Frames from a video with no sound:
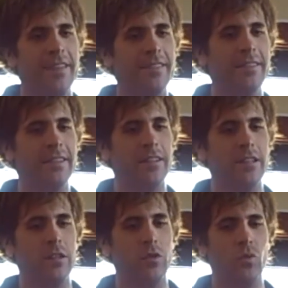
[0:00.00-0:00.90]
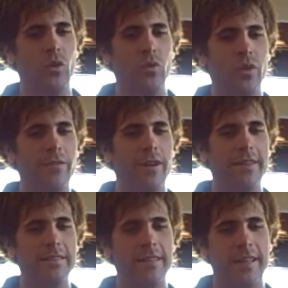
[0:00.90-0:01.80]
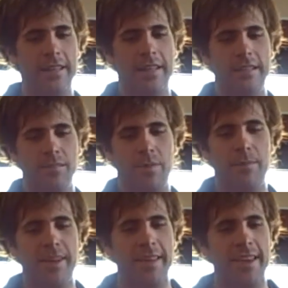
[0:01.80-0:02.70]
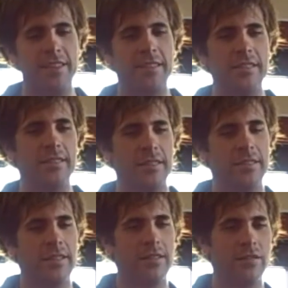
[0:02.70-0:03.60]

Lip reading: And what we find is that as Malbec ages, it